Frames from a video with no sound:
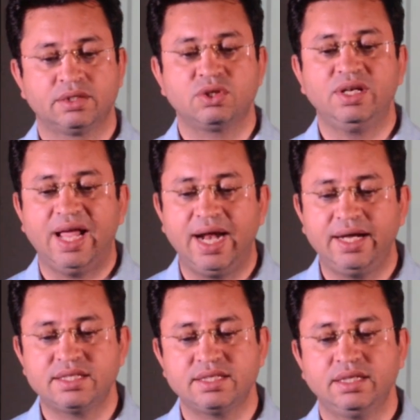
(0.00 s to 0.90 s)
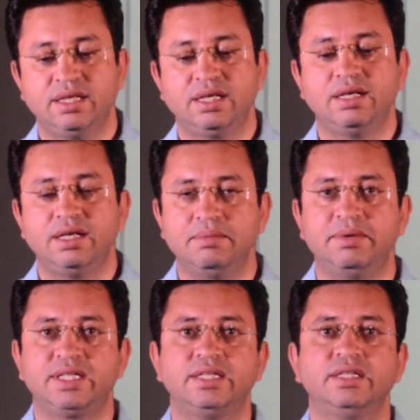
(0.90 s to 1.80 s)
So land is
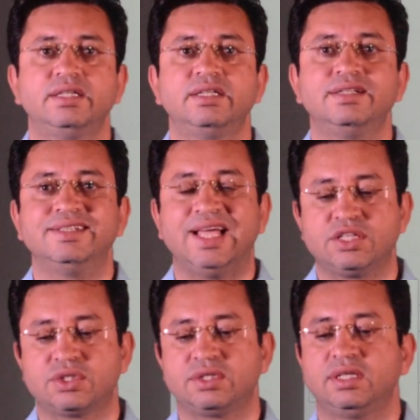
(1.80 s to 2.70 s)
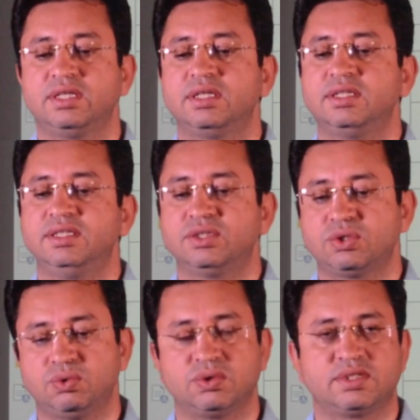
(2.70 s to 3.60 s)
limited natural
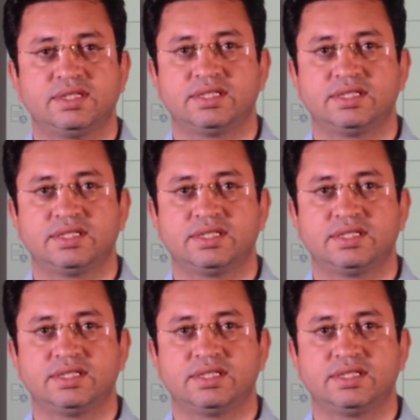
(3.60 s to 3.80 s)
resource.